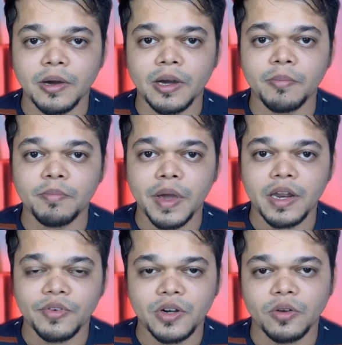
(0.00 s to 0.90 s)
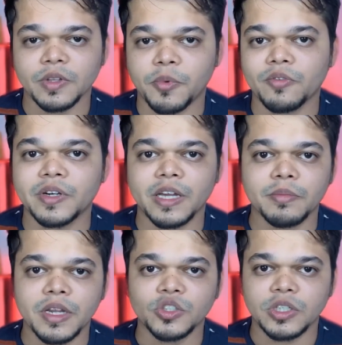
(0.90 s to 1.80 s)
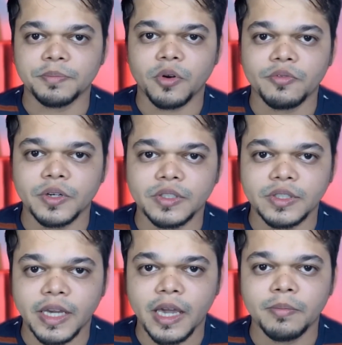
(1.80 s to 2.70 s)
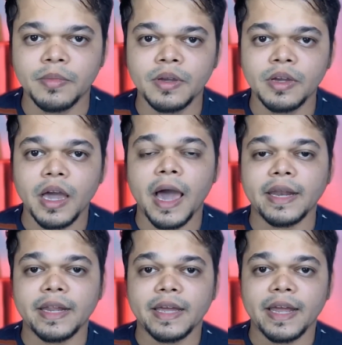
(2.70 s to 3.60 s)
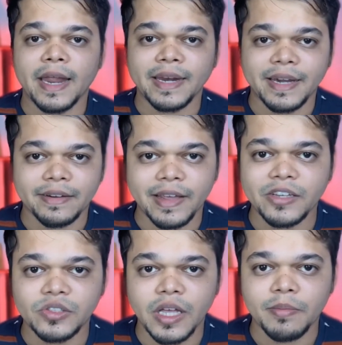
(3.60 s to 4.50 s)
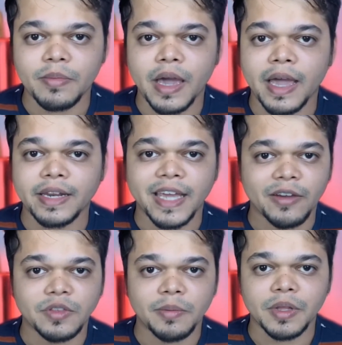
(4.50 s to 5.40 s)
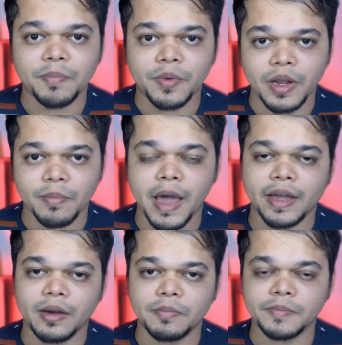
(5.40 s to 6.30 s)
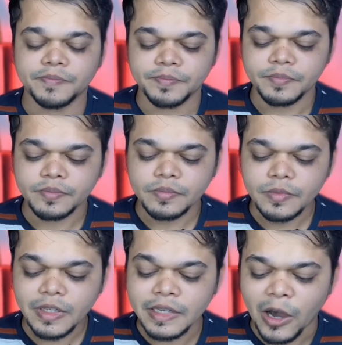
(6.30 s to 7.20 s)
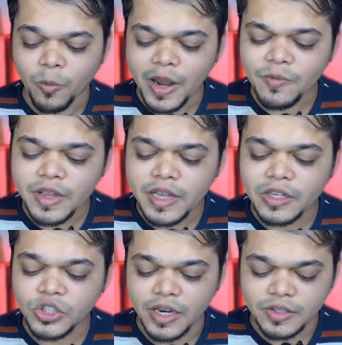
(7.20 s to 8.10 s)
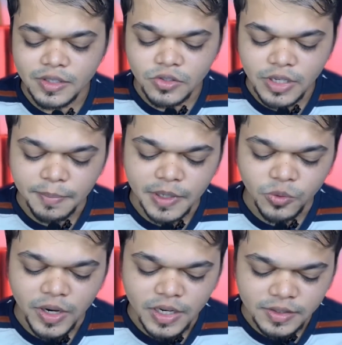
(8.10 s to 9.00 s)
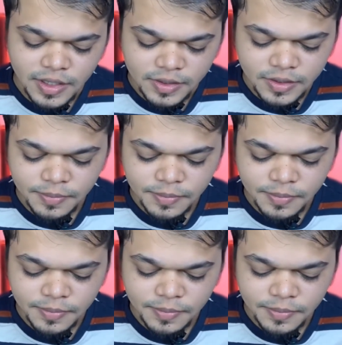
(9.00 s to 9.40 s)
benefit of the prophetic ministry prophets came and encouraged them and gave them the prayer backup now when we read genesis chapter 26